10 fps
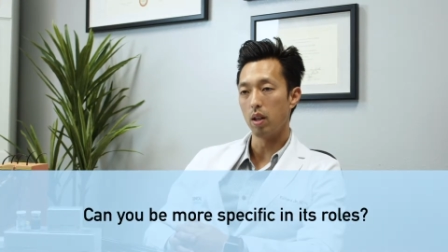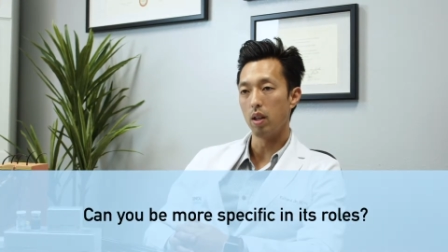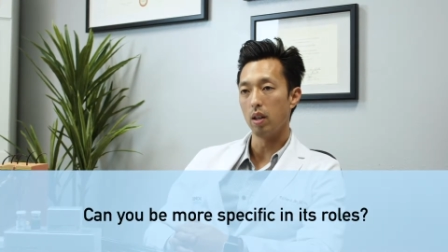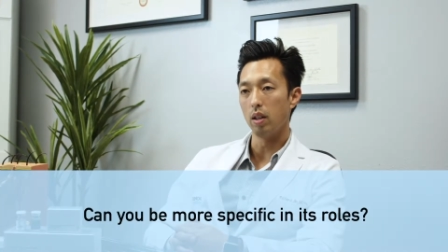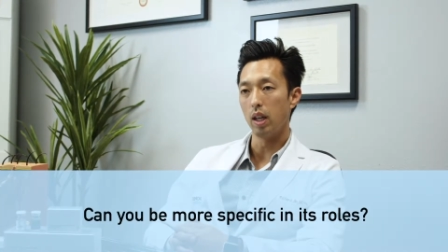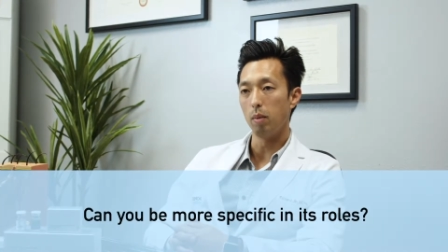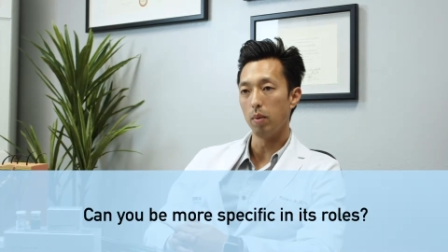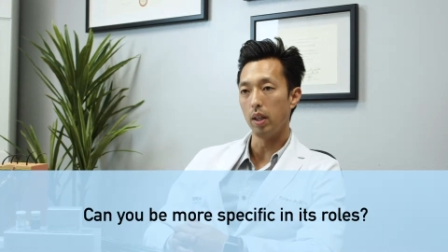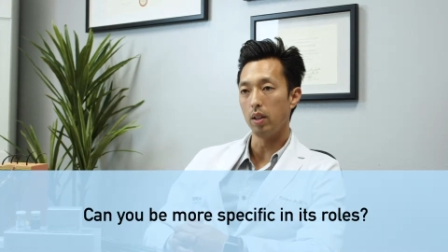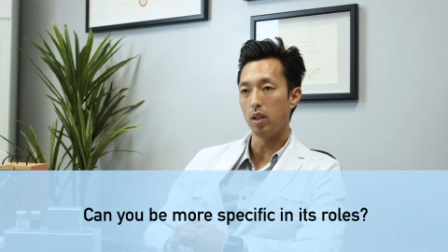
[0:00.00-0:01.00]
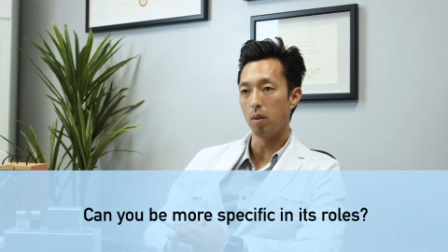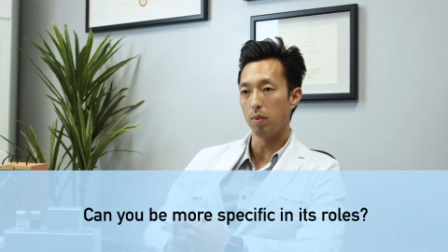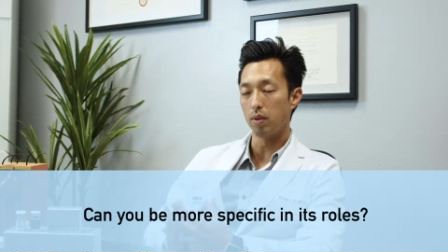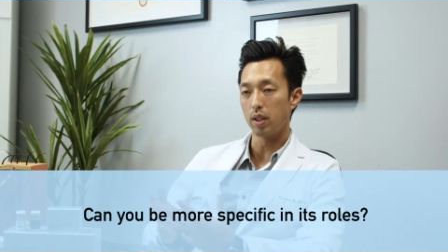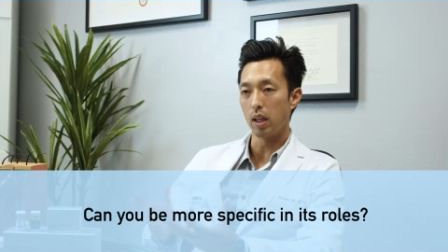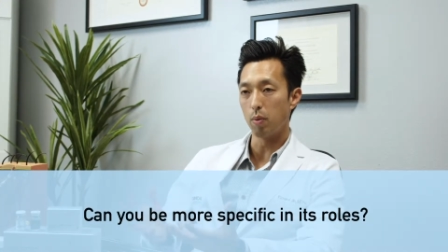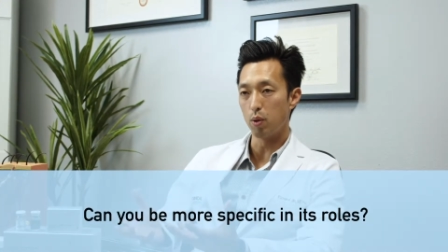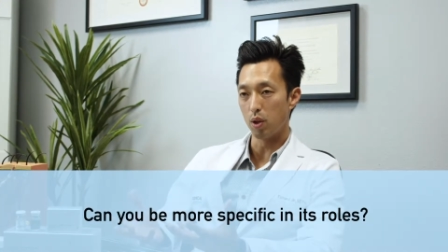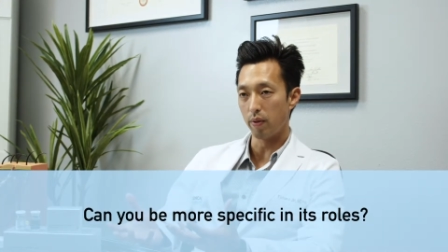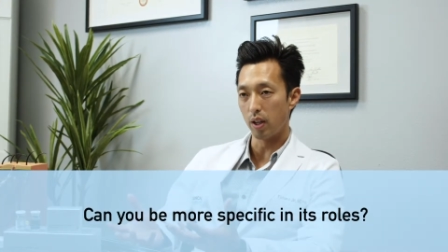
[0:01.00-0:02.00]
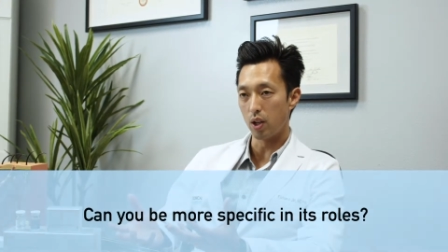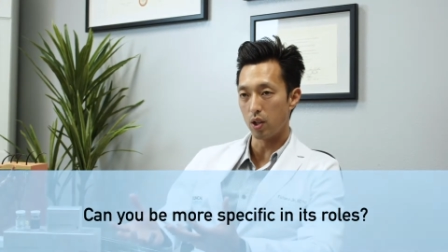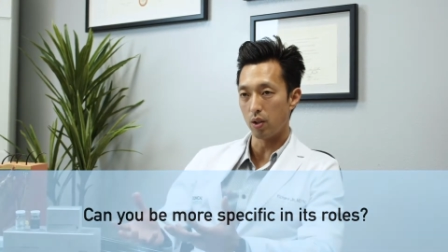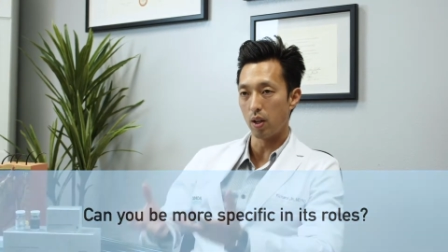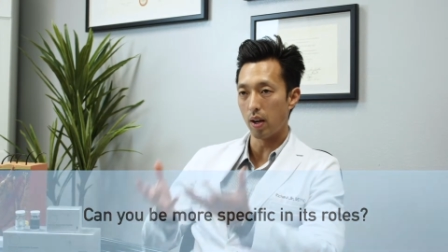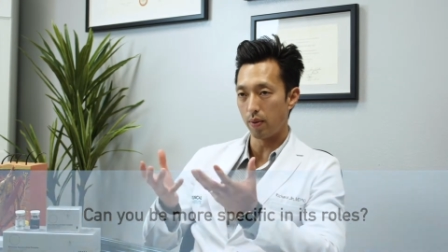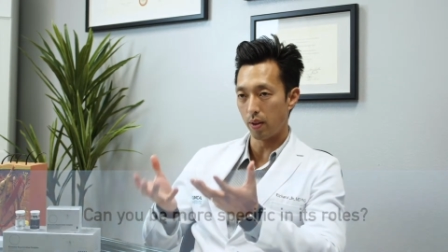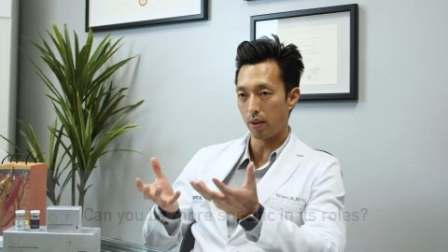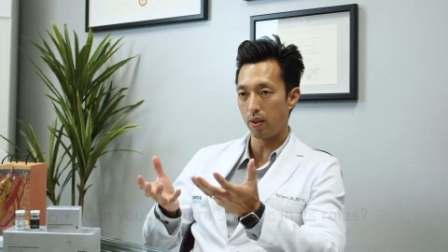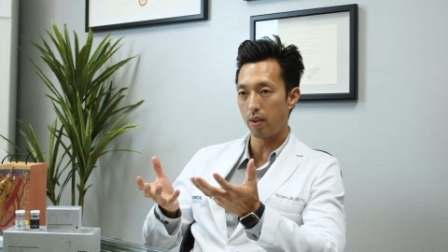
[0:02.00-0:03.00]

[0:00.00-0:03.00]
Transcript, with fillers: Uh, namely, in terms of skin rejuvenation, you have to